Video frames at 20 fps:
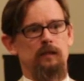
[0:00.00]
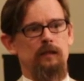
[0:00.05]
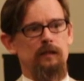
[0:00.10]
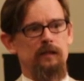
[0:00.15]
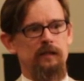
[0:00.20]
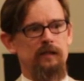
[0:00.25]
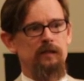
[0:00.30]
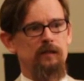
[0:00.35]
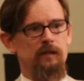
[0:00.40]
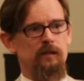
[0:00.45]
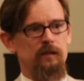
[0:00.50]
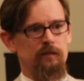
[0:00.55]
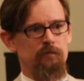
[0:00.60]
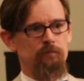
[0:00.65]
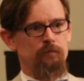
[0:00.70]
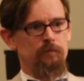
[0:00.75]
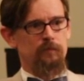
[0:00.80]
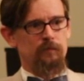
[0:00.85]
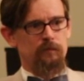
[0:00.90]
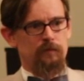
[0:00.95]

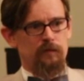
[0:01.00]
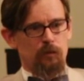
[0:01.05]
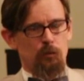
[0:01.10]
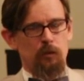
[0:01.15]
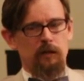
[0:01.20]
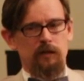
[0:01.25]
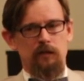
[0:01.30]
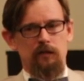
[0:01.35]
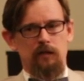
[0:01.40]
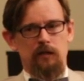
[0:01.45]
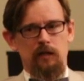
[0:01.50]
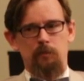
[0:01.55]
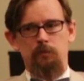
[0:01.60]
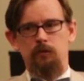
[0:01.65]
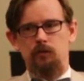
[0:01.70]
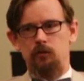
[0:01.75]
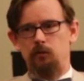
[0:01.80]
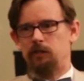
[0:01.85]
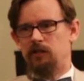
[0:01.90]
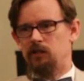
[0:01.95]
that we can come
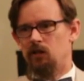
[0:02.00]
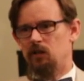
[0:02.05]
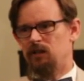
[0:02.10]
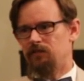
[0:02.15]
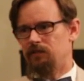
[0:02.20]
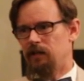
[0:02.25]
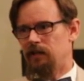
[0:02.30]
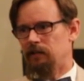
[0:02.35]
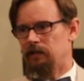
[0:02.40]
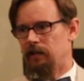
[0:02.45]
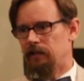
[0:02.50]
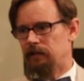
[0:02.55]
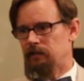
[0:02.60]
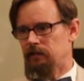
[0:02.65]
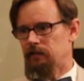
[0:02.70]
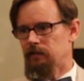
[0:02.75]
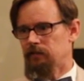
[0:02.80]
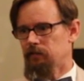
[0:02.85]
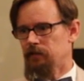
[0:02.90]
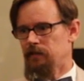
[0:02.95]
to in the art of
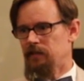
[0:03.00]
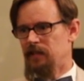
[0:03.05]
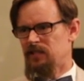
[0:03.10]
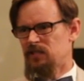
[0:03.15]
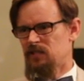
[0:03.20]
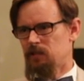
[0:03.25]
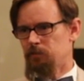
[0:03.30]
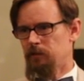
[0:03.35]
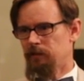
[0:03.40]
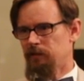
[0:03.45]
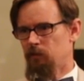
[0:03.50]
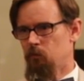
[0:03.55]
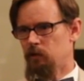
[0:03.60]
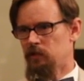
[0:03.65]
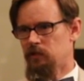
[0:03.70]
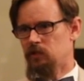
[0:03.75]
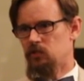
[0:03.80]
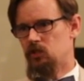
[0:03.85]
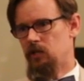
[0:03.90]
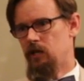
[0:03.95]
dialectic. And that's something that we
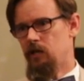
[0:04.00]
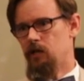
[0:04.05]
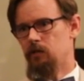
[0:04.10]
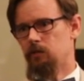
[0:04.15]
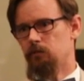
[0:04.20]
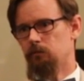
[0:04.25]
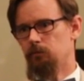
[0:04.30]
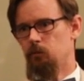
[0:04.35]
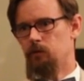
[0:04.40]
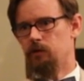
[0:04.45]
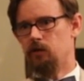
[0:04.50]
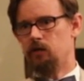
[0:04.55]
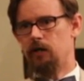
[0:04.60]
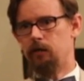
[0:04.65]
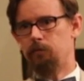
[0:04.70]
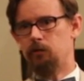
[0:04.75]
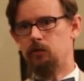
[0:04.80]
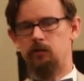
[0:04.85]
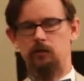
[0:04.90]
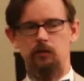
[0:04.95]
can share with our
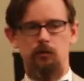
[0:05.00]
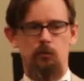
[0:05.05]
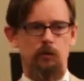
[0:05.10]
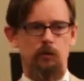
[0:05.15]
neighbor too,